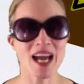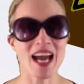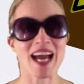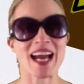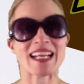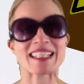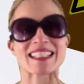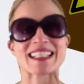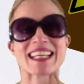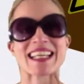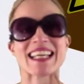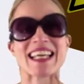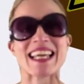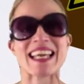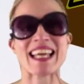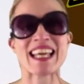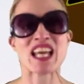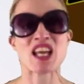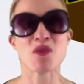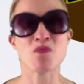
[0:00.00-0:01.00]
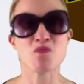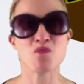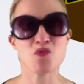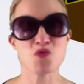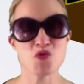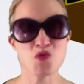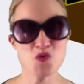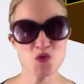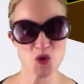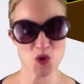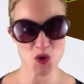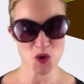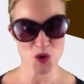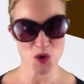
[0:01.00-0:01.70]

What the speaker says: Être ému